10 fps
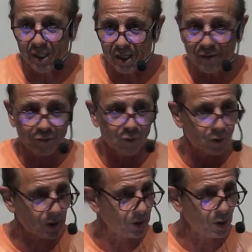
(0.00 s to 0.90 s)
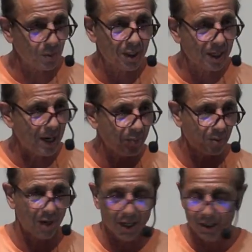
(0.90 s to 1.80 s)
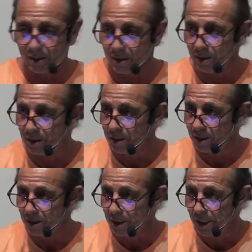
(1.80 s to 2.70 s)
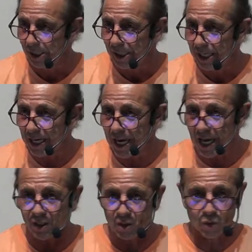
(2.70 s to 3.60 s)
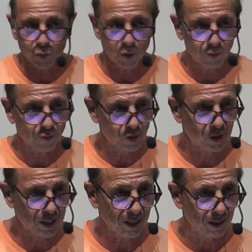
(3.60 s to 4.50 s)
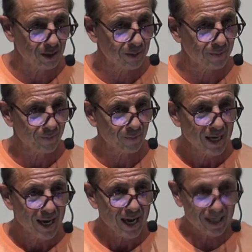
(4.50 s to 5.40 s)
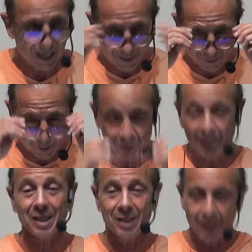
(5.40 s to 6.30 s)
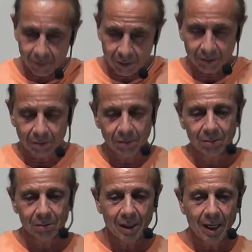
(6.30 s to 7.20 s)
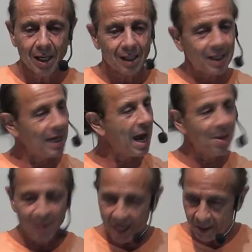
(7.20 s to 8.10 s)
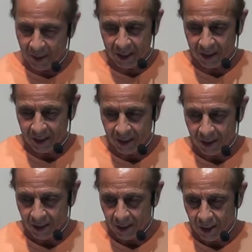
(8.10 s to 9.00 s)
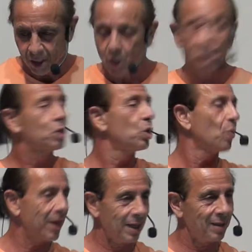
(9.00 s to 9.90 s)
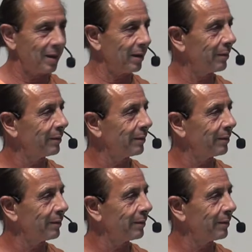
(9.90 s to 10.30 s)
of influence, a little bit of compromise. And there's willful sin. Again, everyone say, The devil cannot make me do anything.